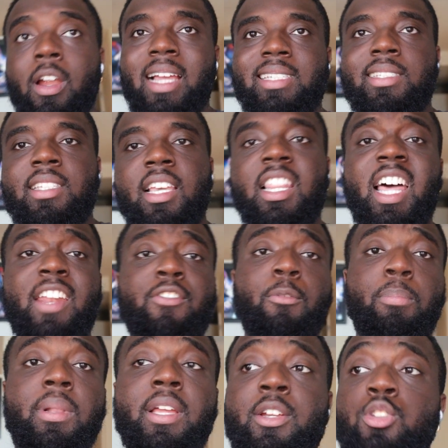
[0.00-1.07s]
I see a lot of the
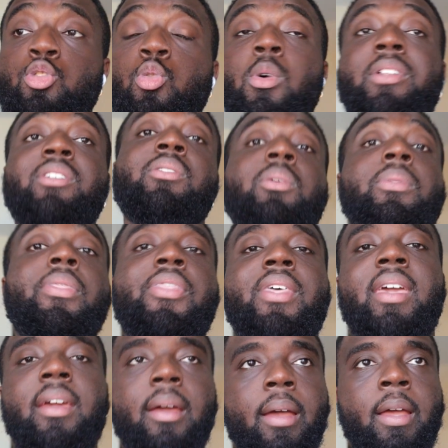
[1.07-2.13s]
players doing their own
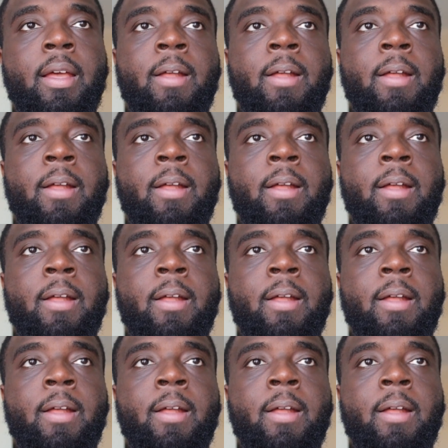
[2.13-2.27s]
thing.